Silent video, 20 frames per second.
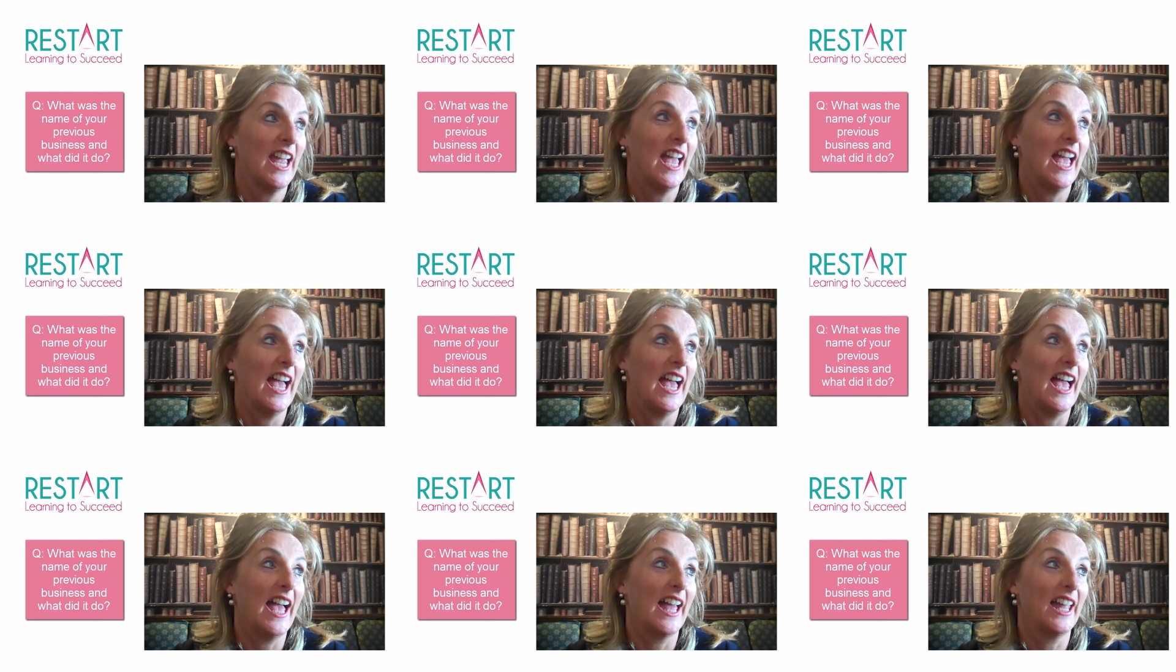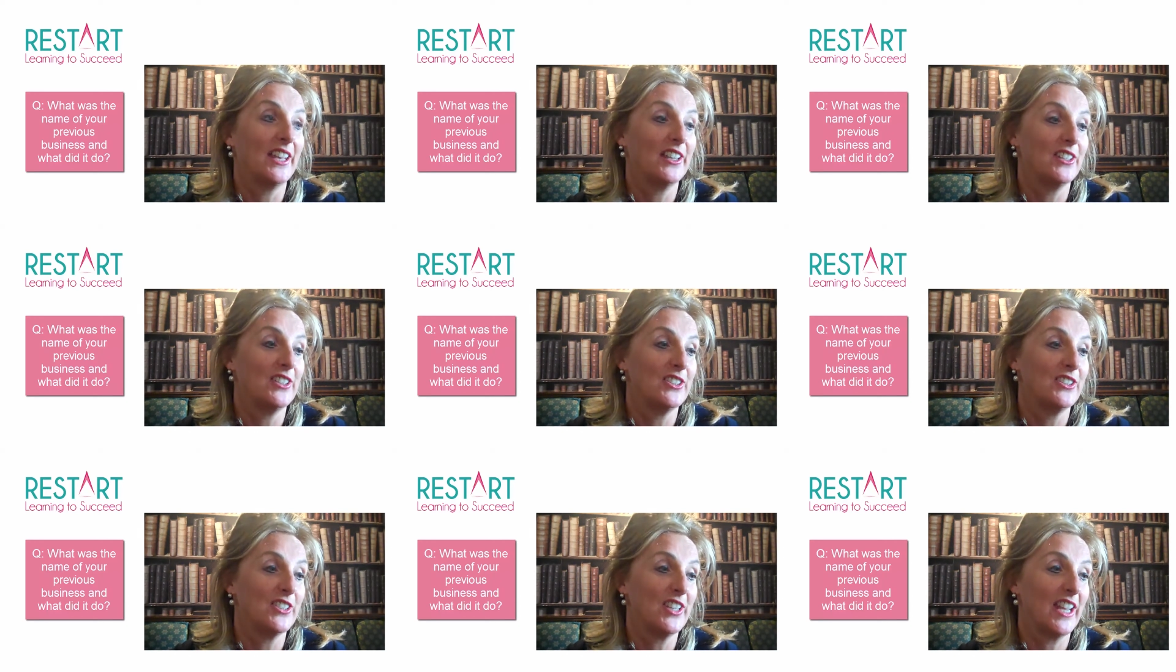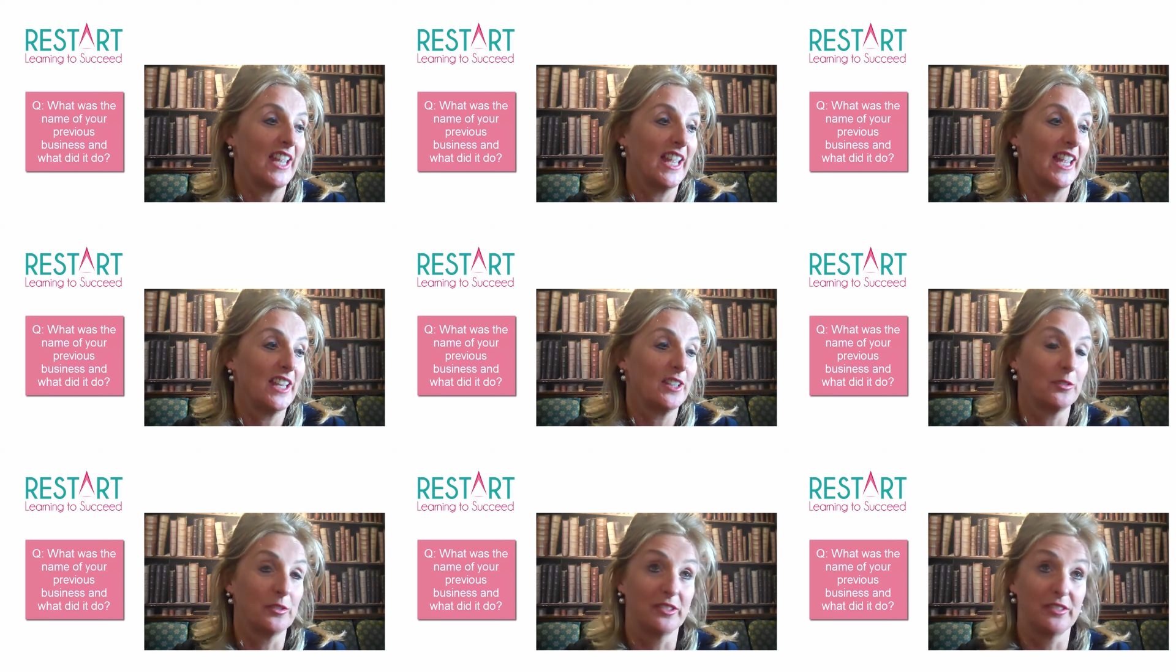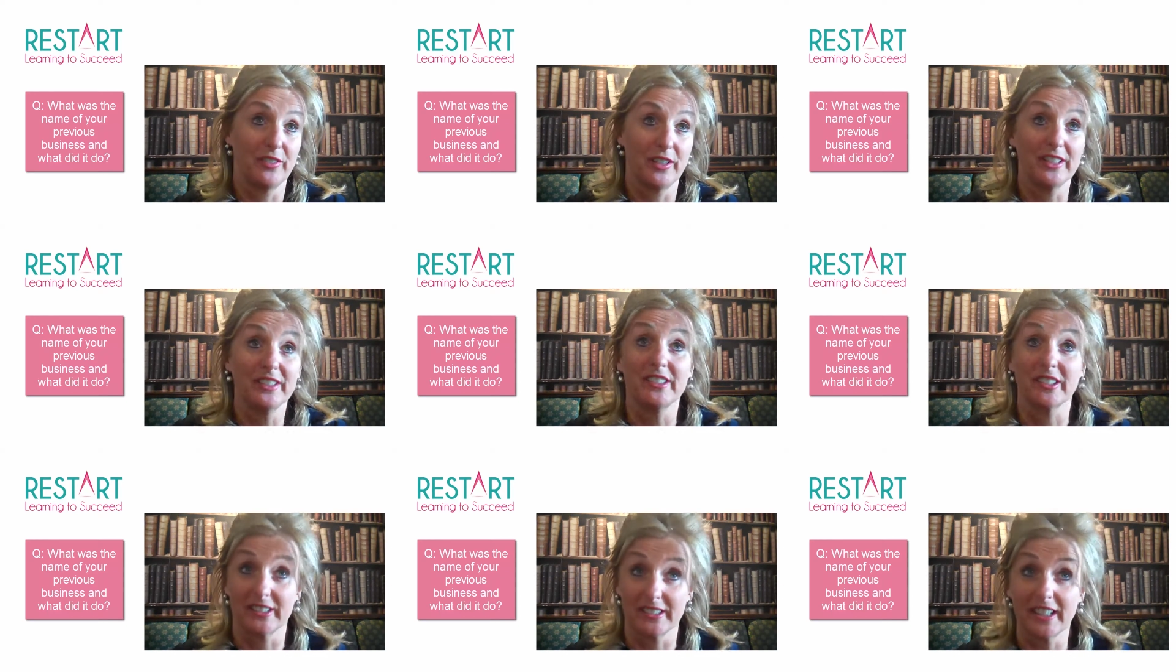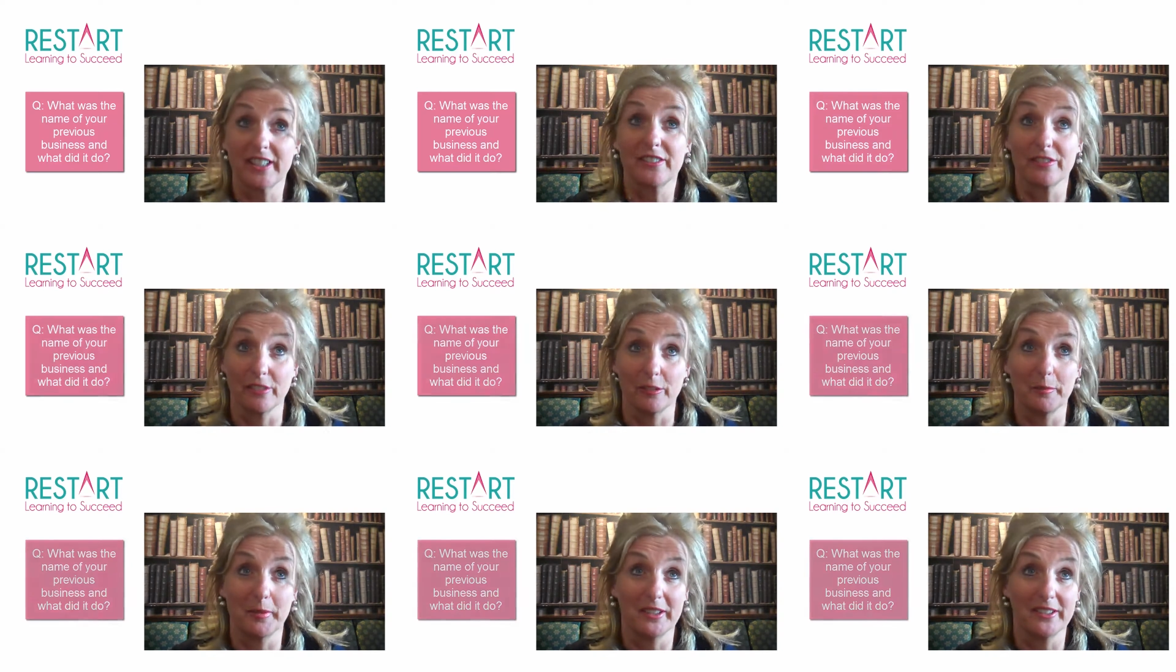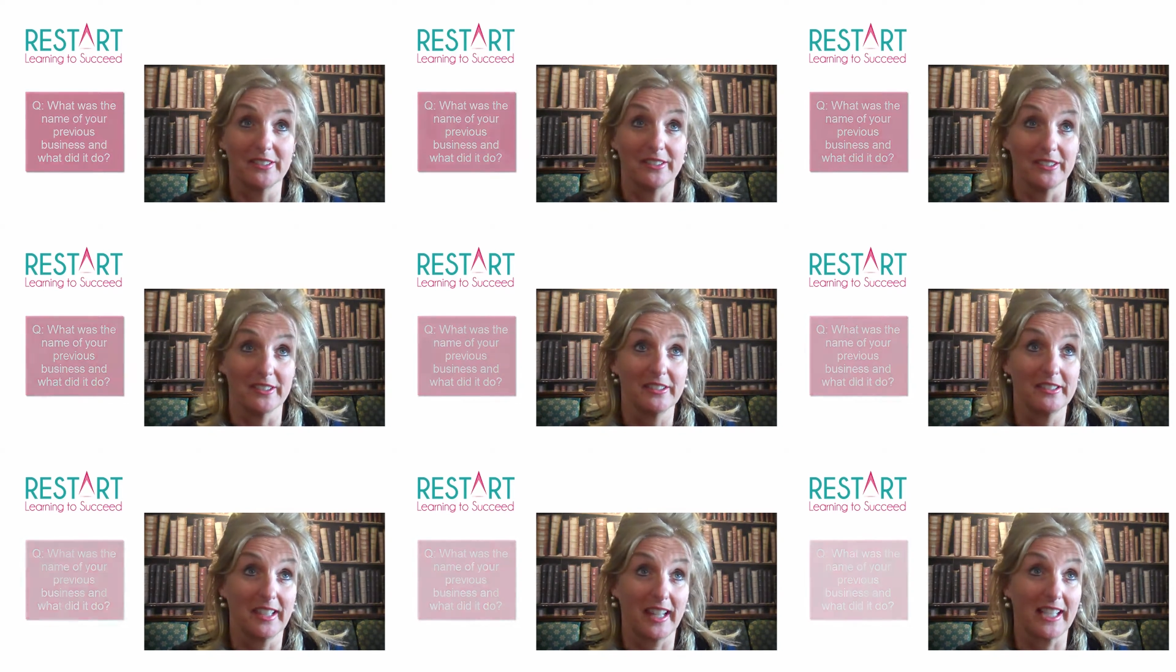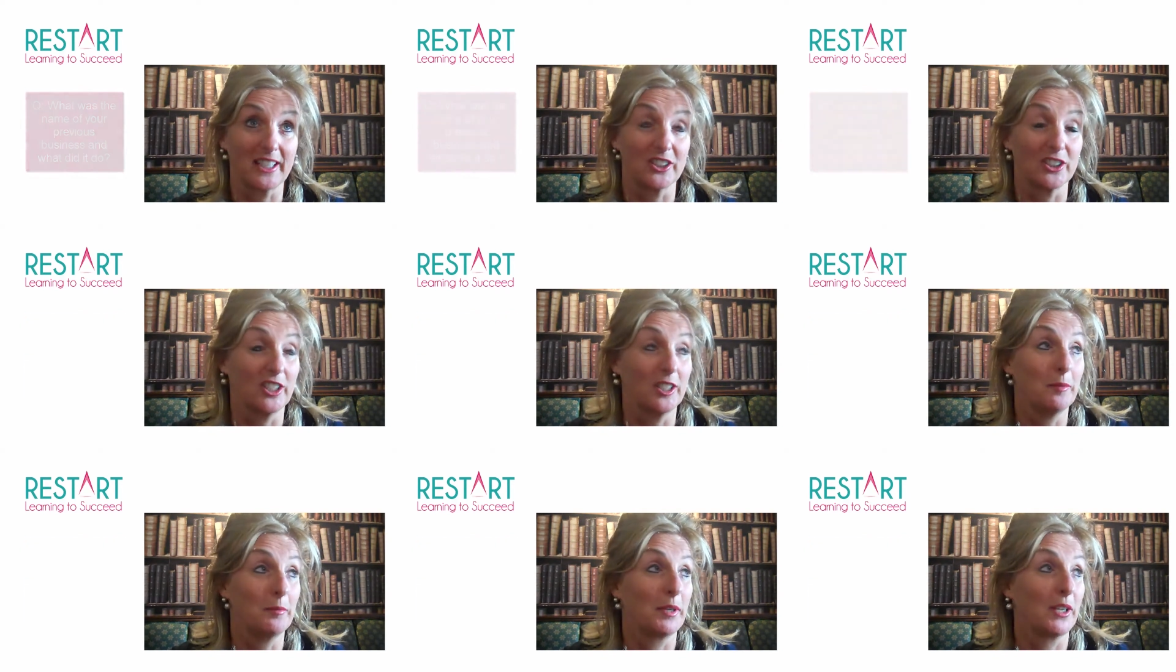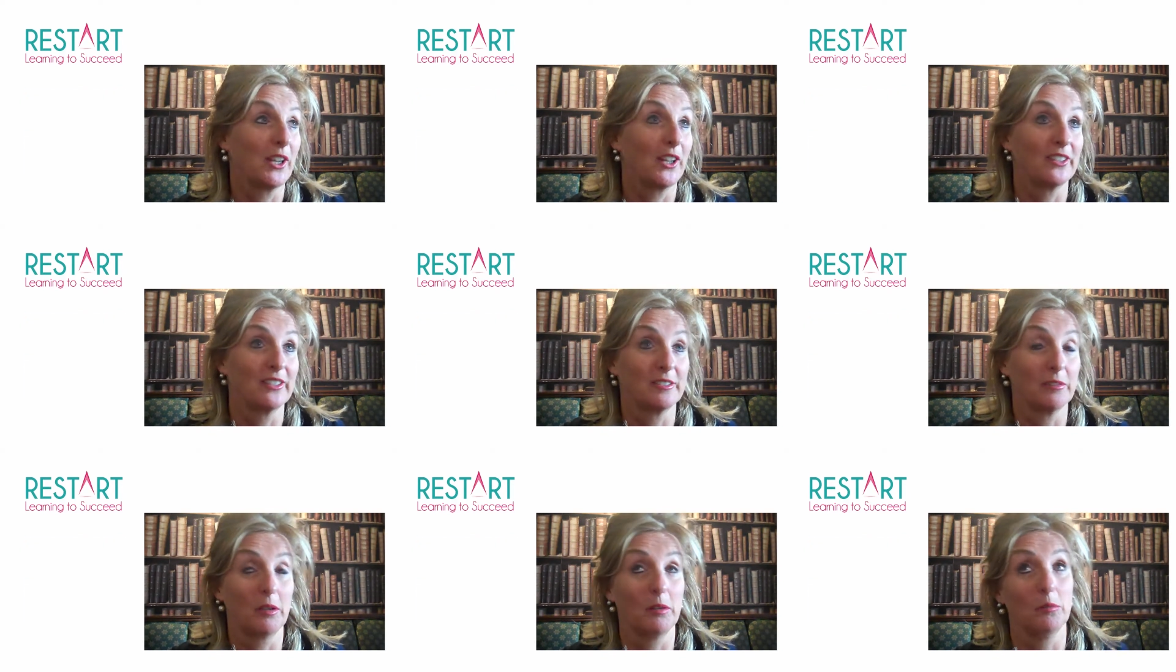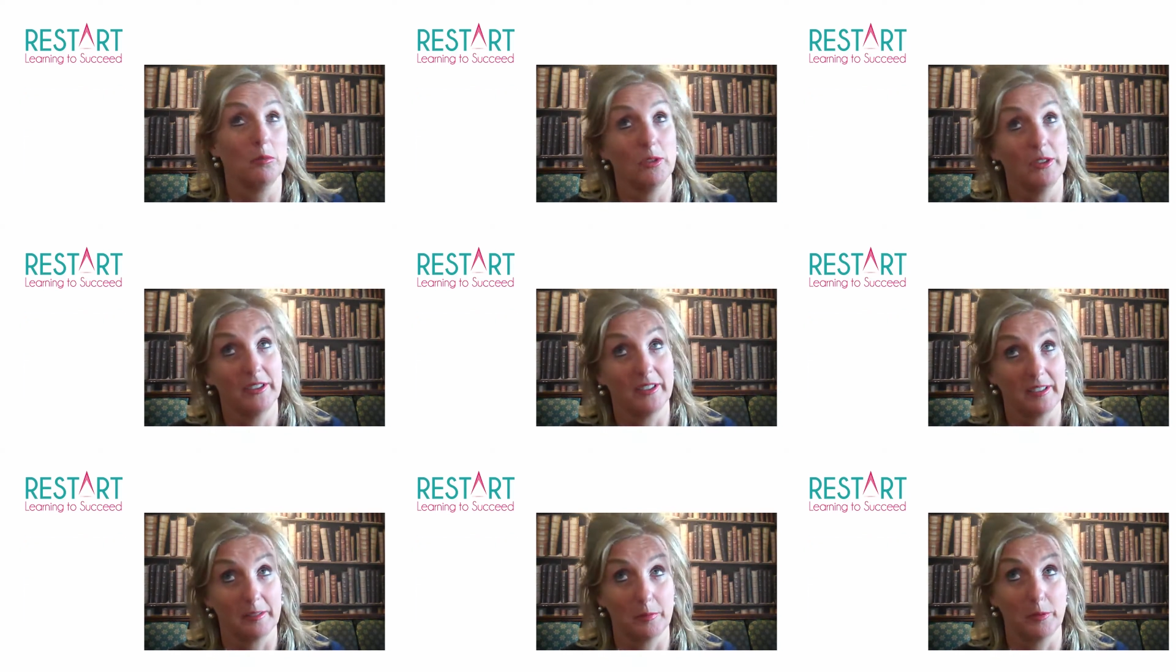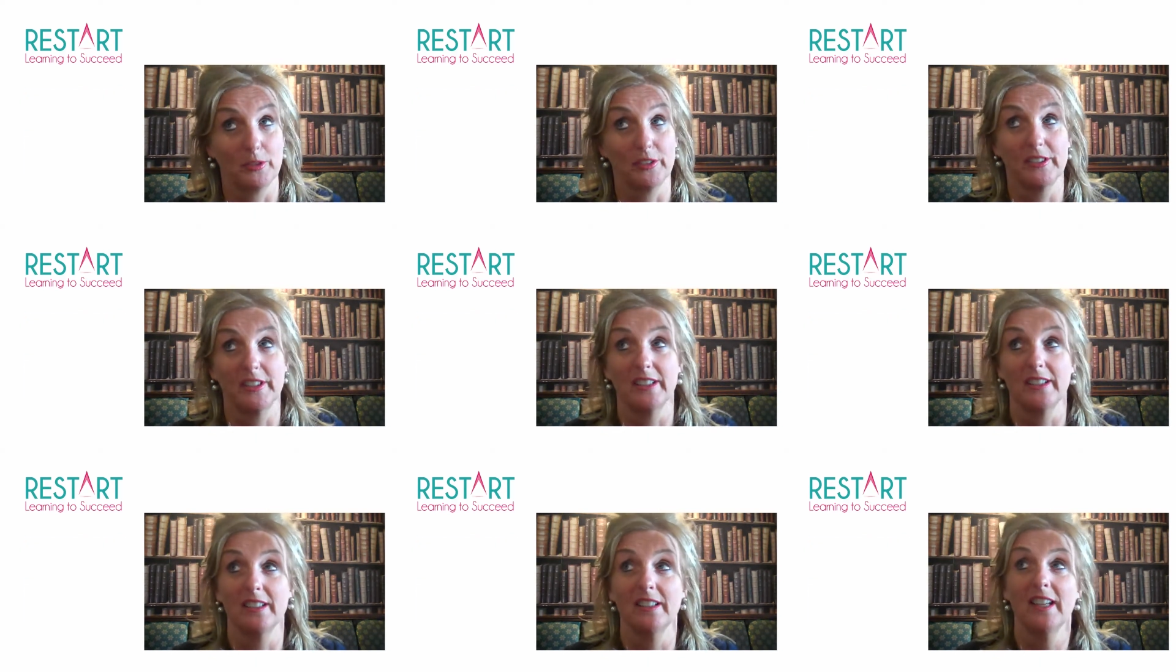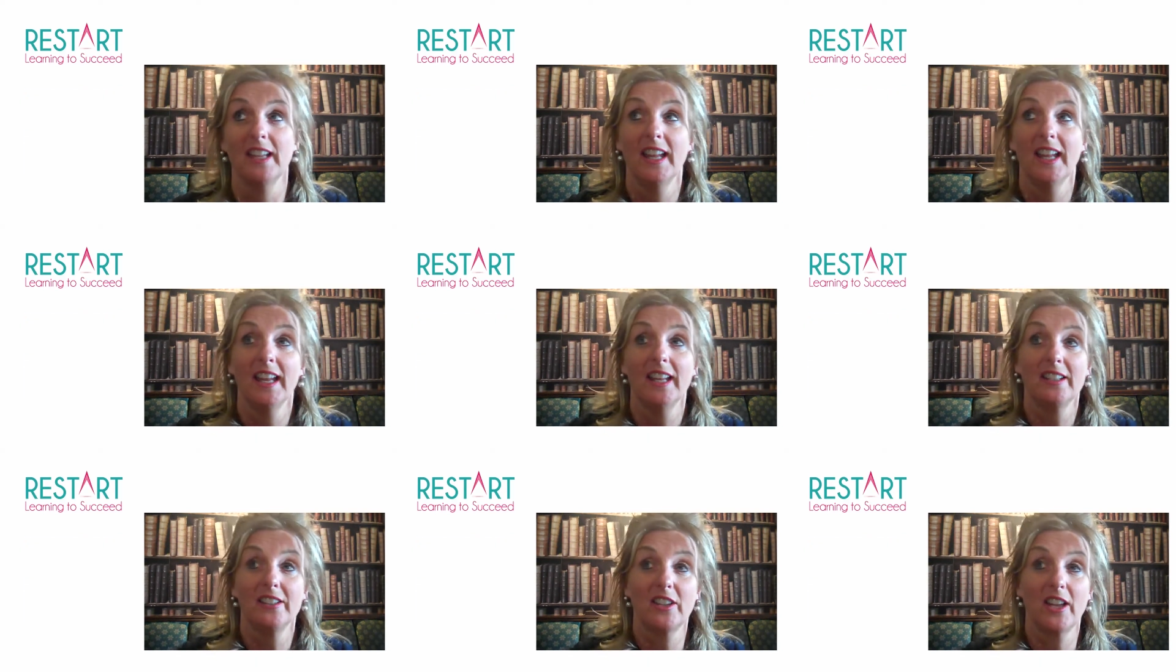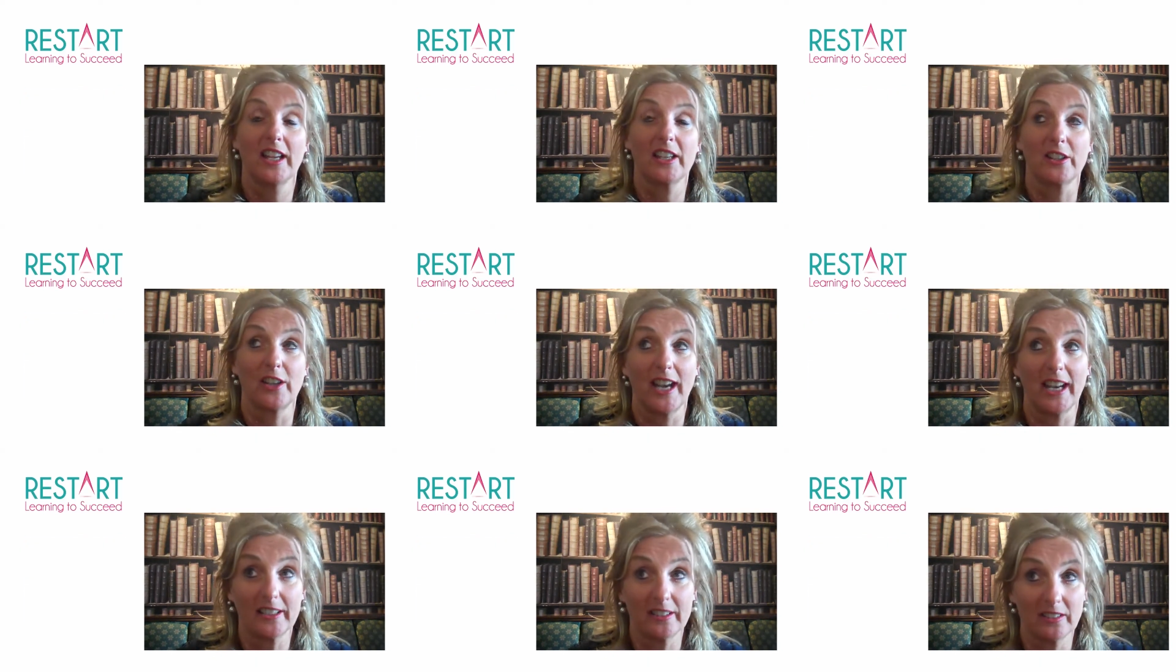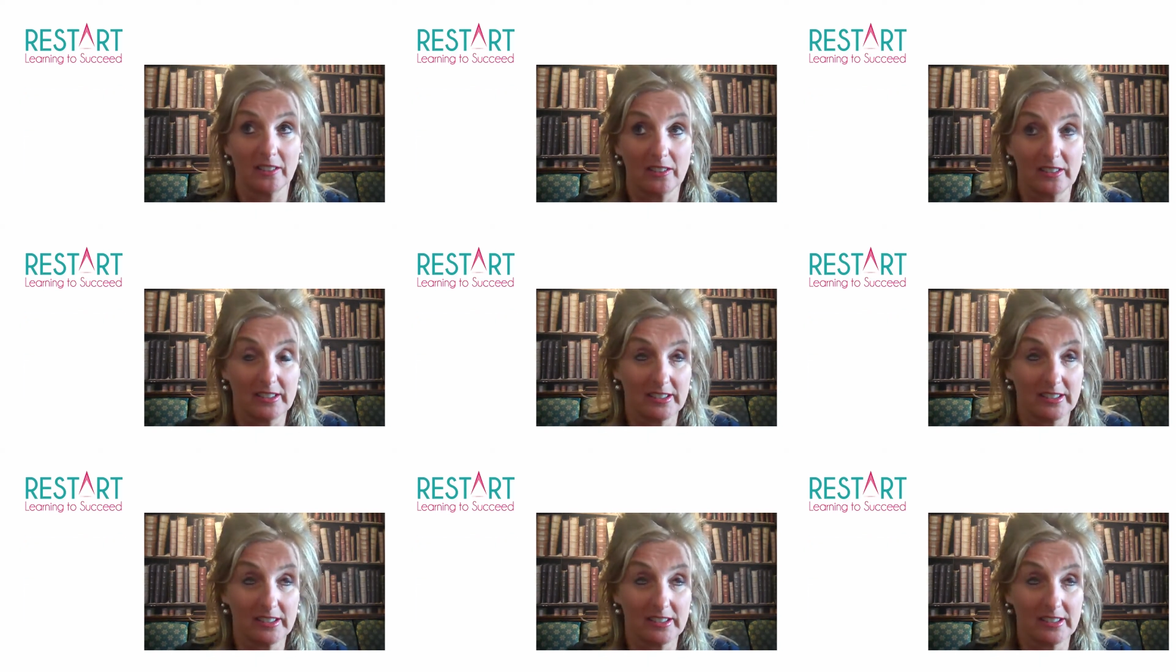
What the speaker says: and it was a very successful business actually, because, well, one, I suppose the tiger hadn't